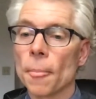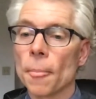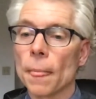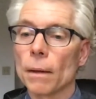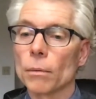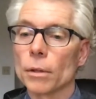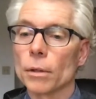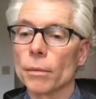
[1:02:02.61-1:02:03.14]
Will
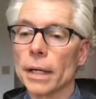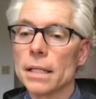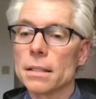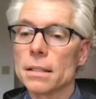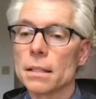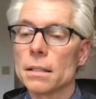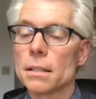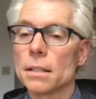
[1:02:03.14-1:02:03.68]
grades
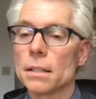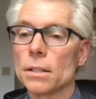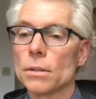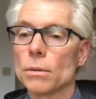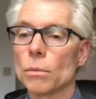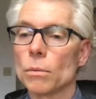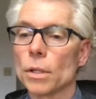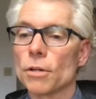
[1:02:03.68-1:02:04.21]
continue
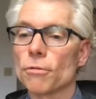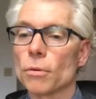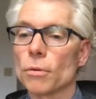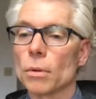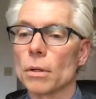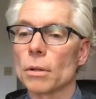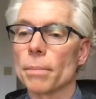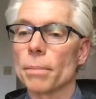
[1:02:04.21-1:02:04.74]
1 to 4
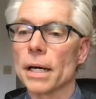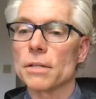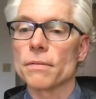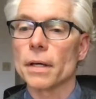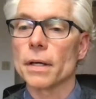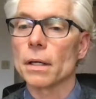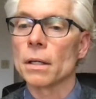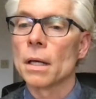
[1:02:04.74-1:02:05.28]
or
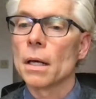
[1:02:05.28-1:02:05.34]
pass-fail?